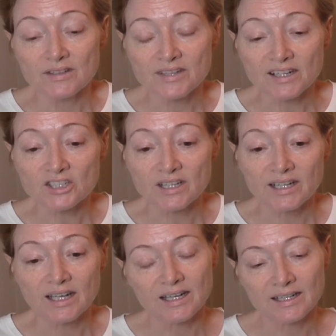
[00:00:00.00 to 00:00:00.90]

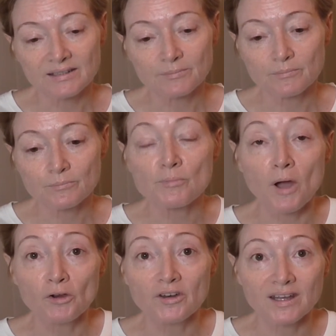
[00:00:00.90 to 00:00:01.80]
actually
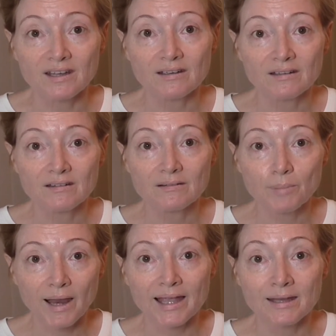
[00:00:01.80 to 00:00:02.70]
promoting
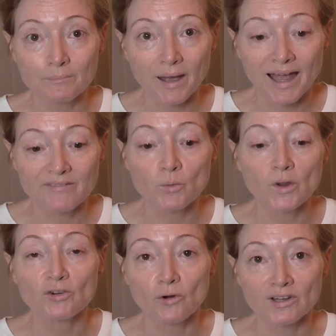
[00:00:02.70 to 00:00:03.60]
play behaviour
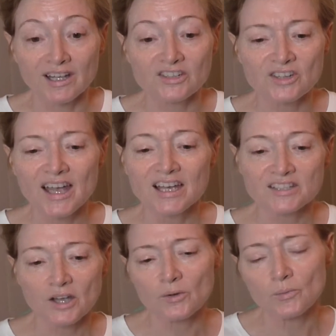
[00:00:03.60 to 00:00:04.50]
when you're on leash.
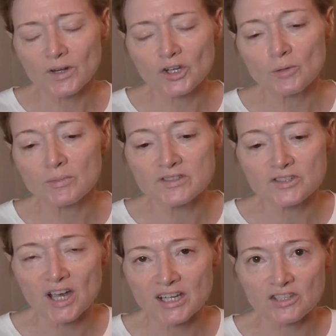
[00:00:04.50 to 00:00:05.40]
So when humans are
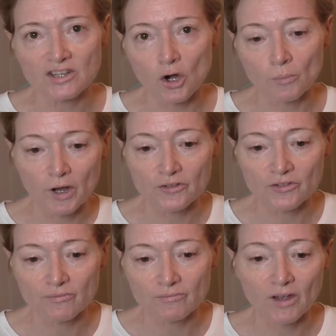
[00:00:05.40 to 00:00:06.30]
changing the goalposts
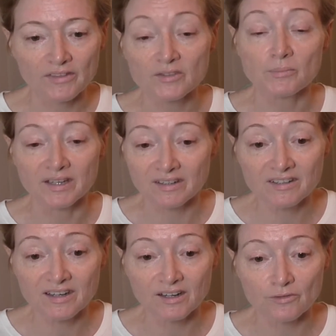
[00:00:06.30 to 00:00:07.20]
like this and being
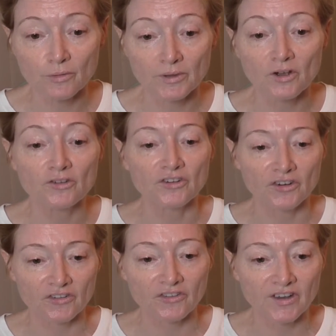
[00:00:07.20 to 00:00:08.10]
disconnected from their dogs, and you
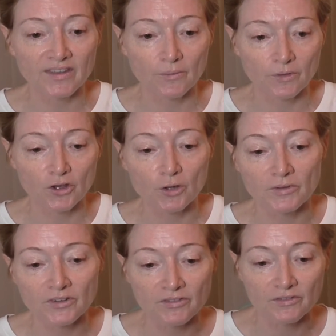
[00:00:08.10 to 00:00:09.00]
can see that the humans